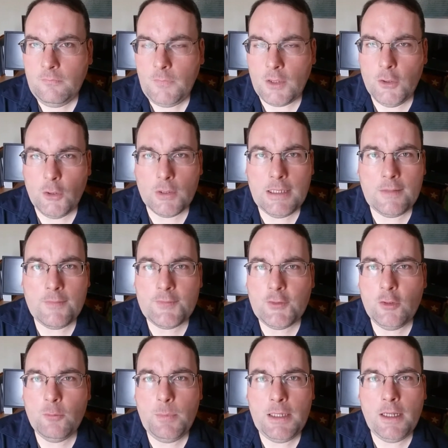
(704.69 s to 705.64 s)
your gift
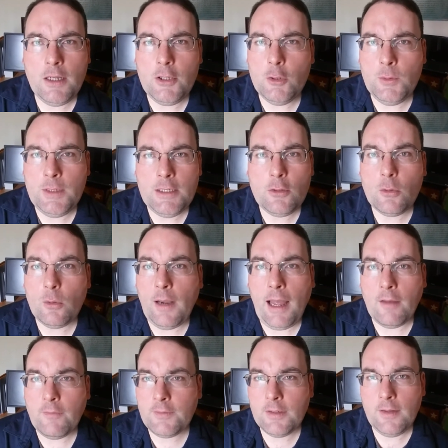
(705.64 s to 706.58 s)
could be a unique
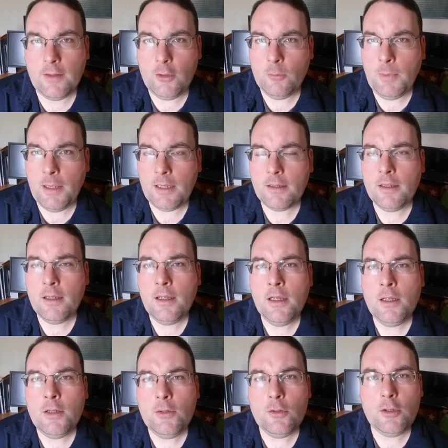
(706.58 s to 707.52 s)
craft that you make.
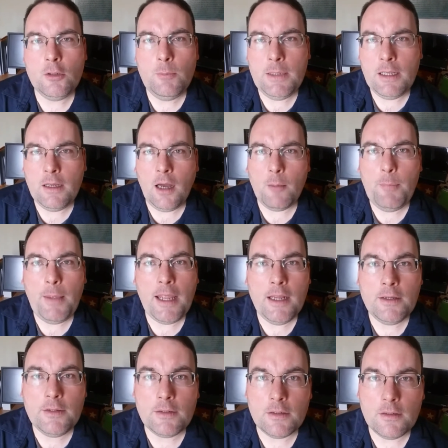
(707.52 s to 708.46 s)
You could be a
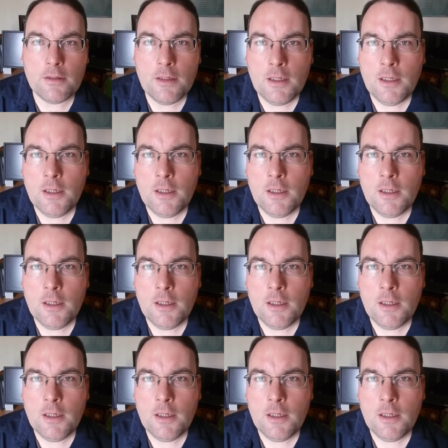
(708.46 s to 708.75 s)
painter.